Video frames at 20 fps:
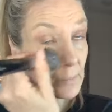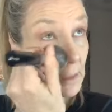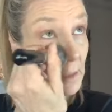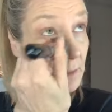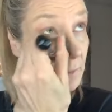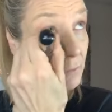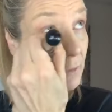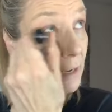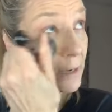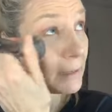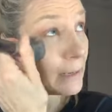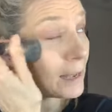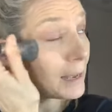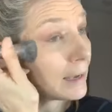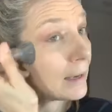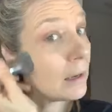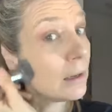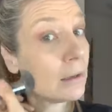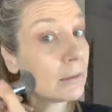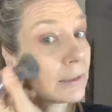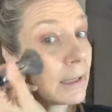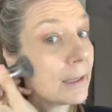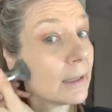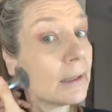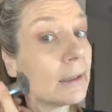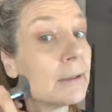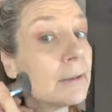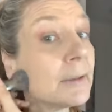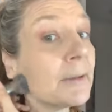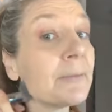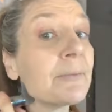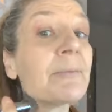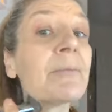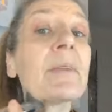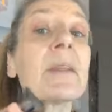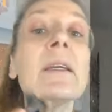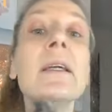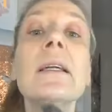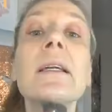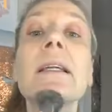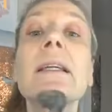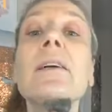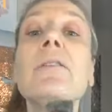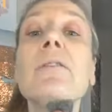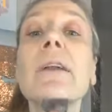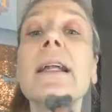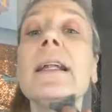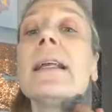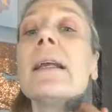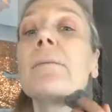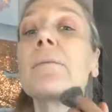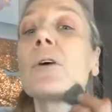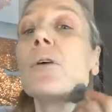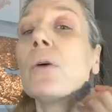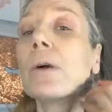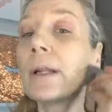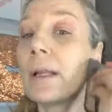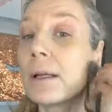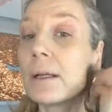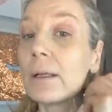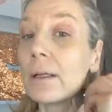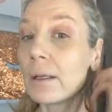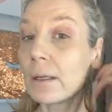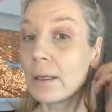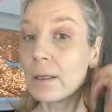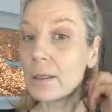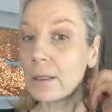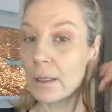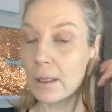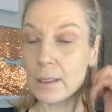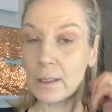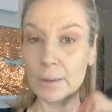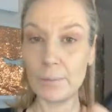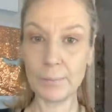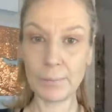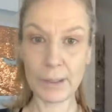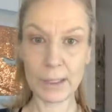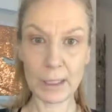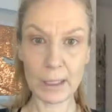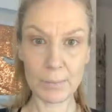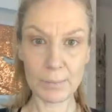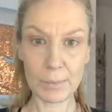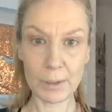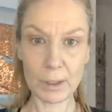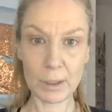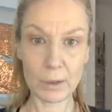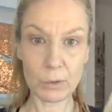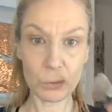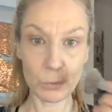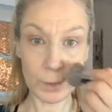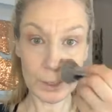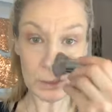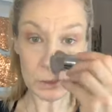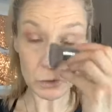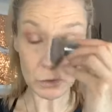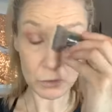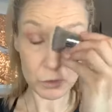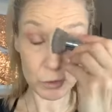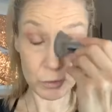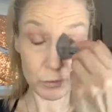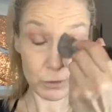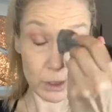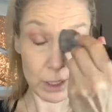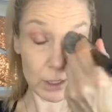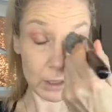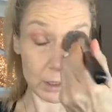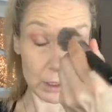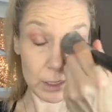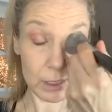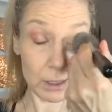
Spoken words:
Right now, I've got to get ready. I'm going to pick up a rental truck.